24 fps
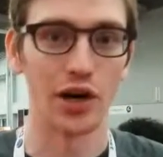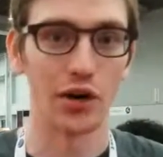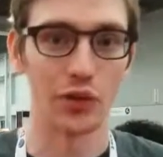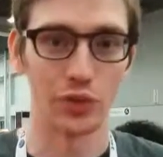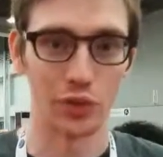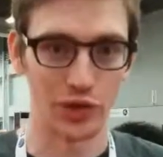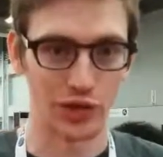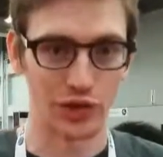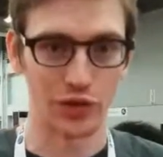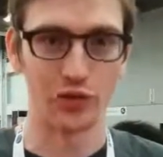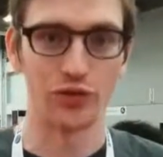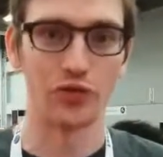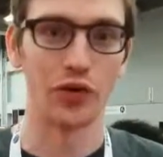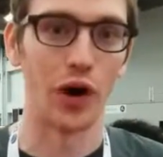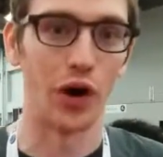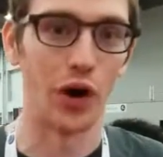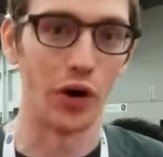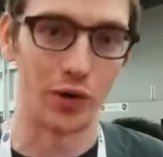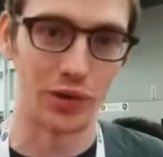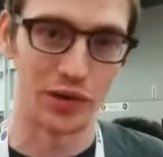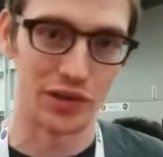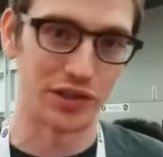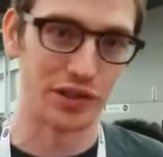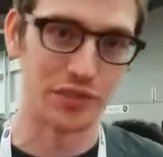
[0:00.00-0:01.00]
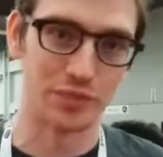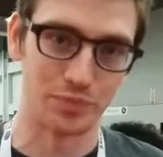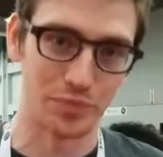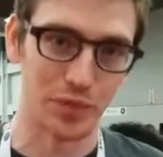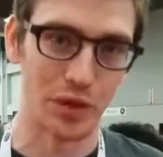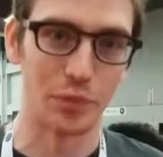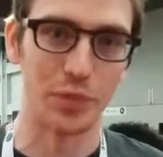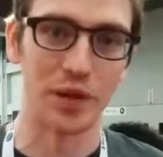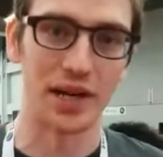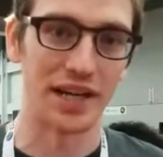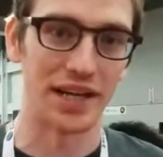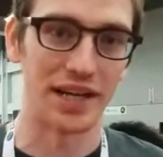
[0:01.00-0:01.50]
With your phone, you're
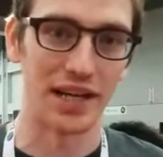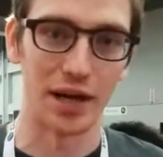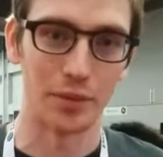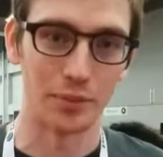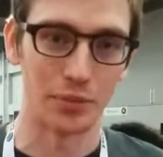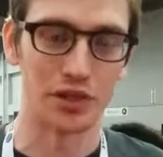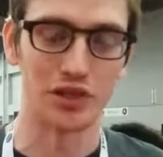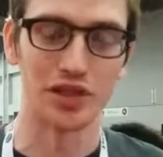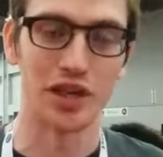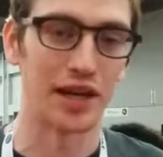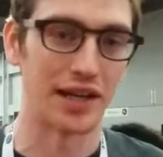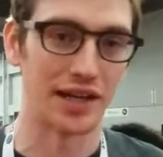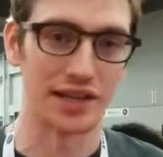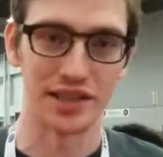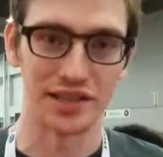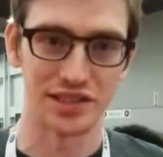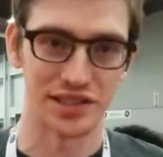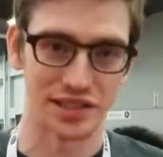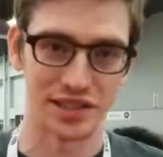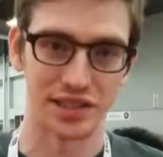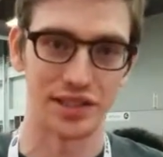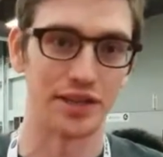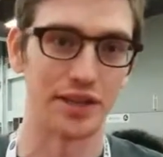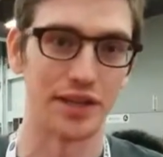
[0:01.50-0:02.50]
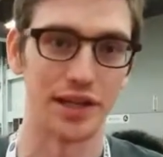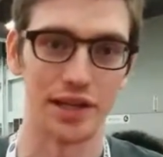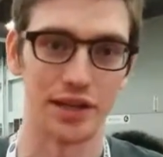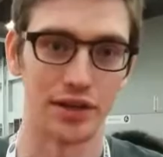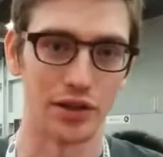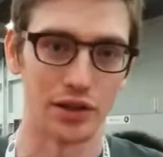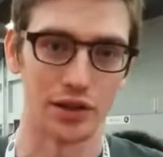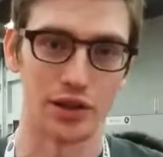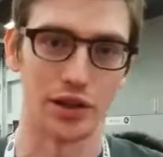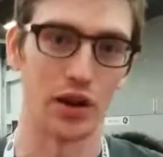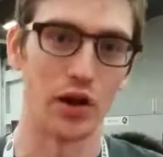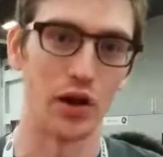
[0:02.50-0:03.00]
picking up, you're talking to Siri
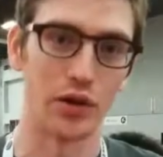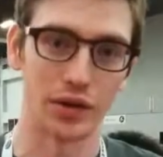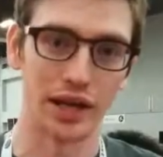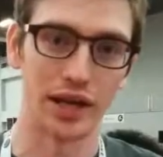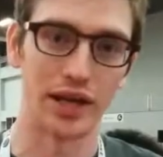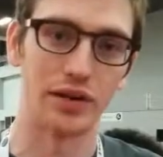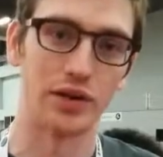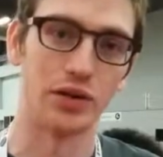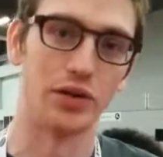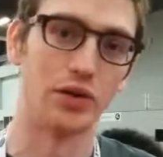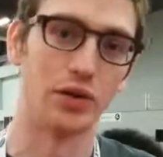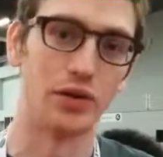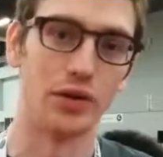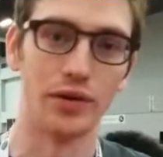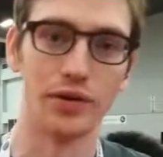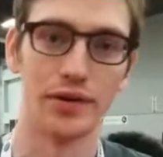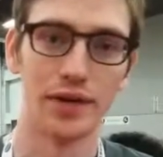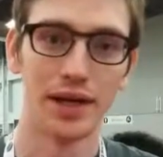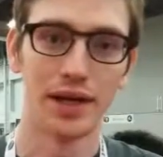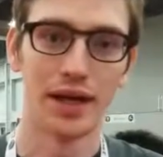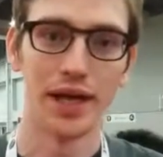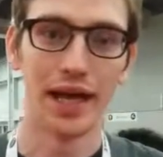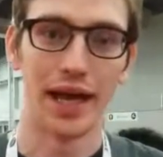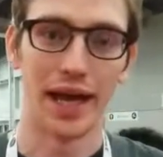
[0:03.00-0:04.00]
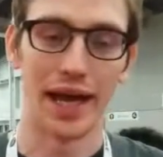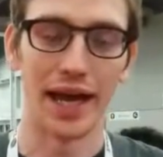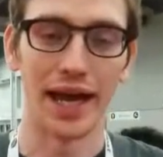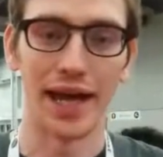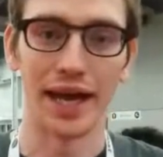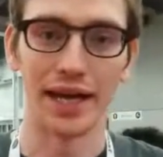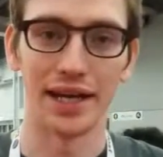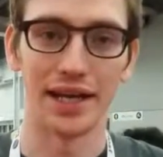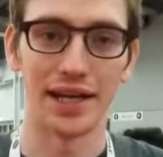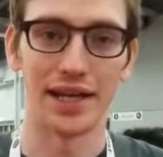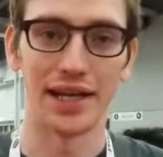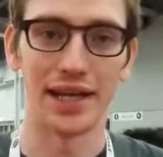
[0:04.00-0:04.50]
or OK Google,
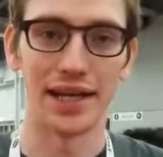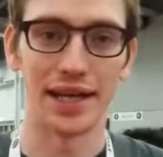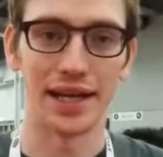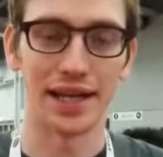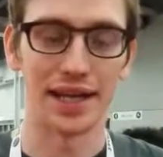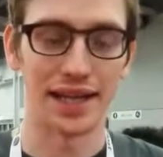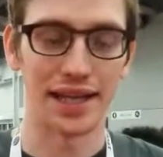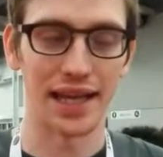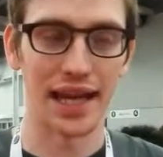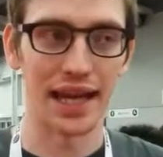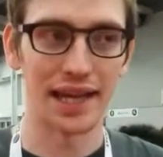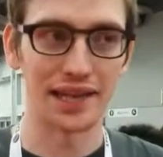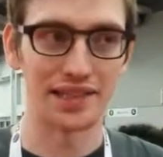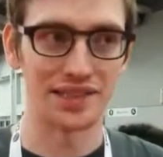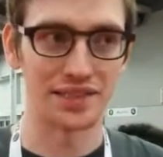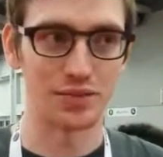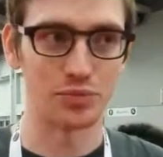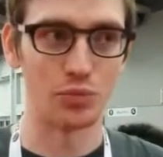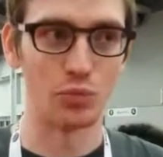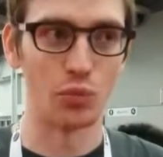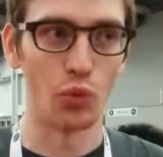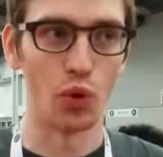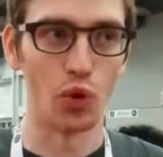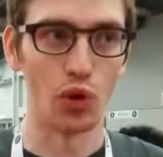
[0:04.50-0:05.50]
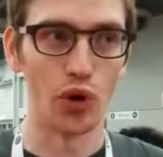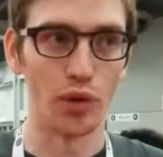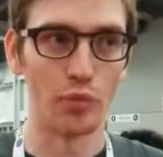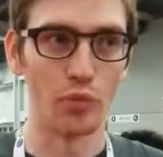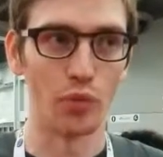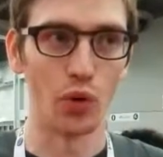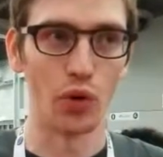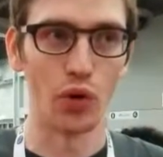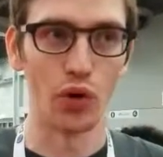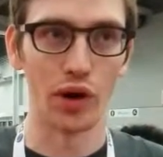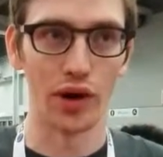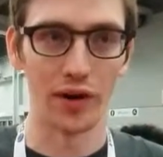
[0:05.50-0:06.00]
and as more and
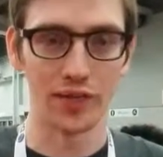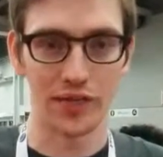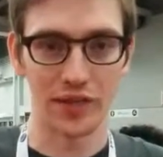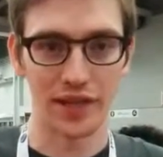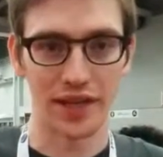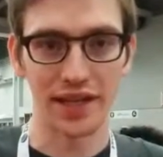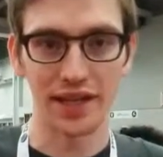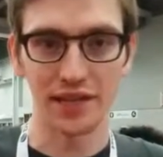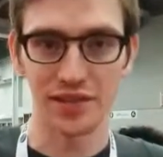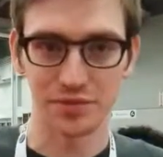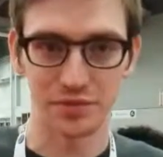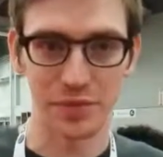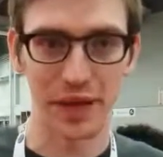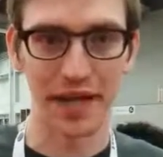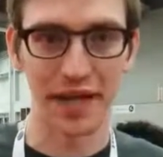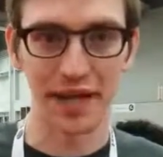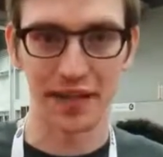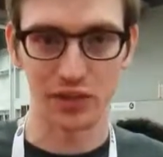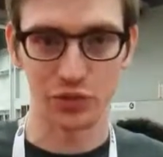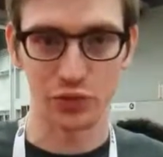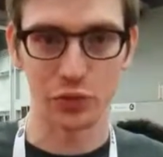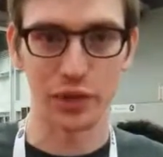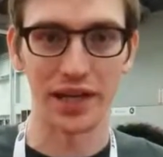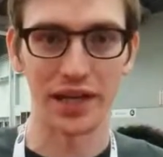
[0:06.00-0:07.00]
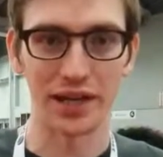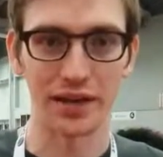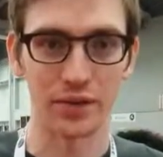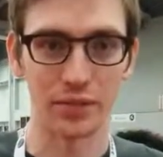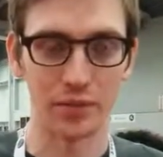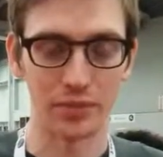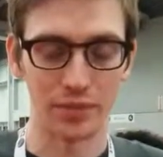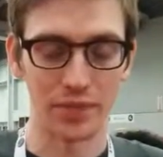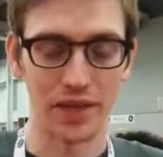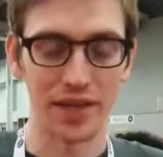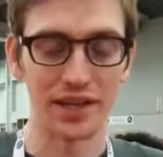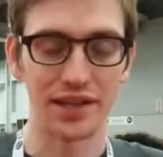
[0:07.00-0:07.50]
more things make its way
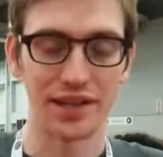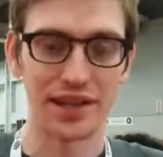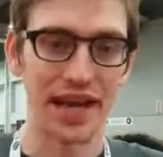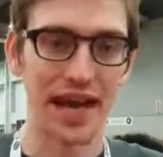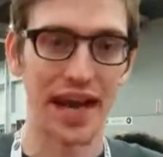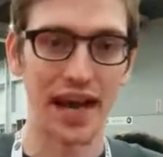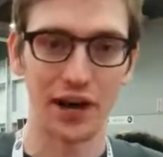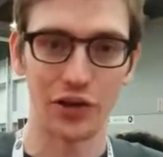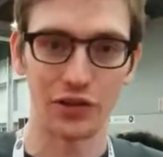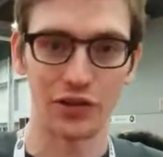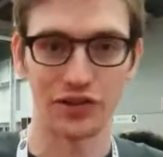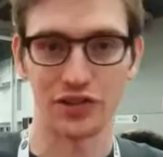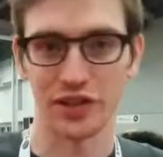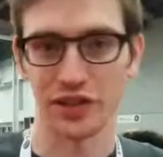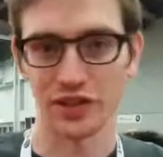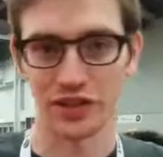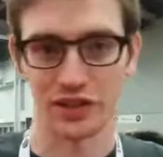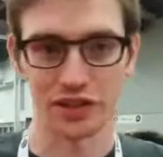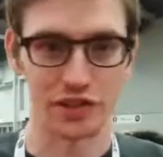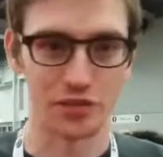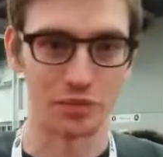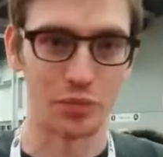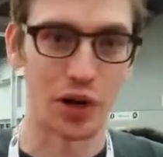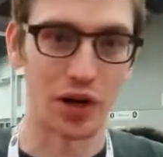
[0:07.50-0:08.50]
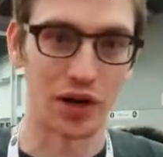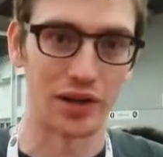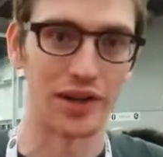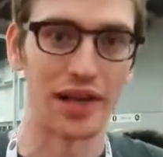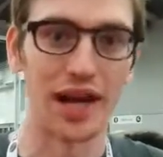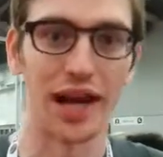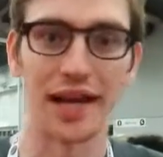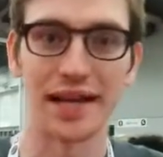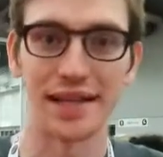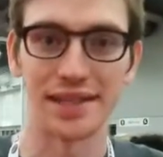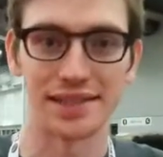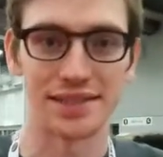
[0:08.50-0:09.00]
into the house, such as smart
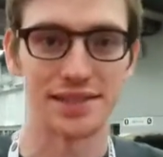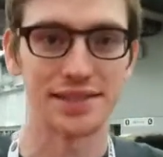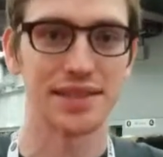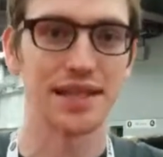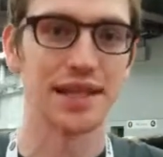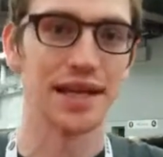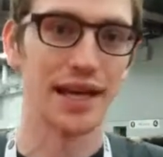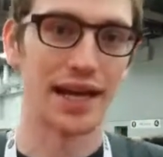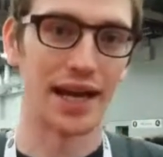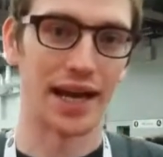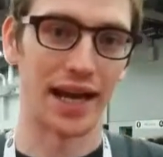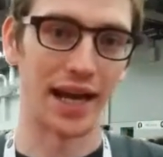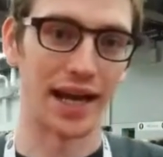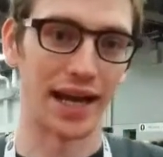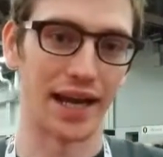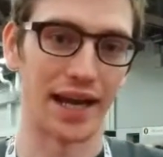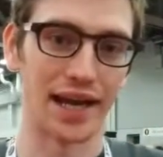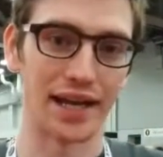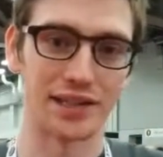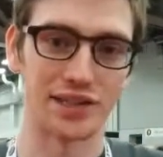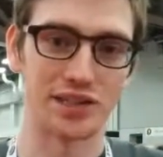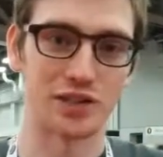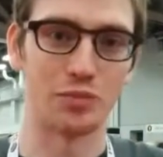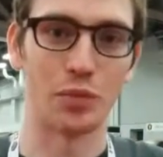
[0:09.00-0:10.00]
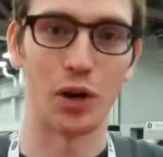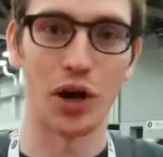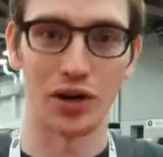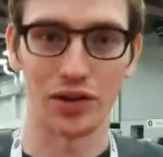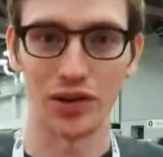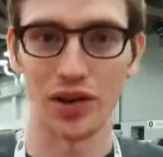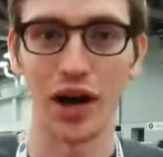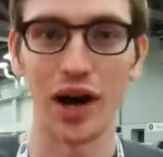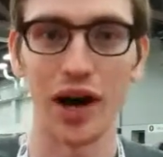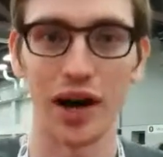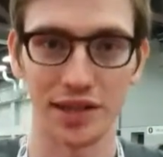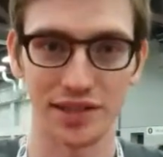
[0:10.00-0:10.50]
lights and smart
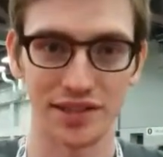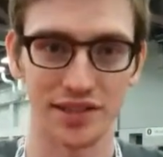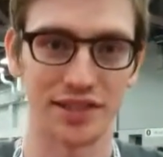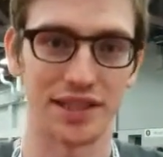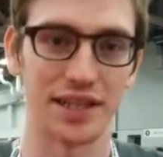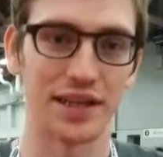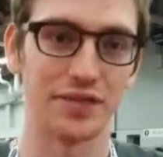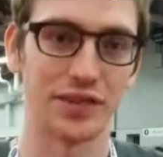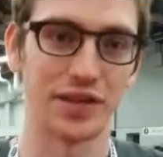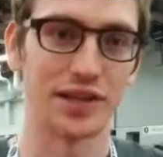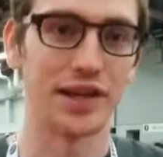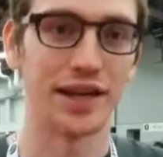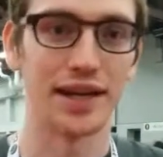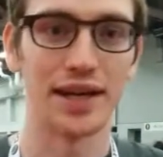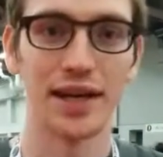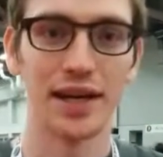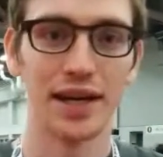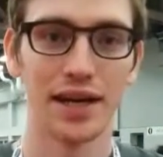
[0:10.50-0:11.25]
locks and everything,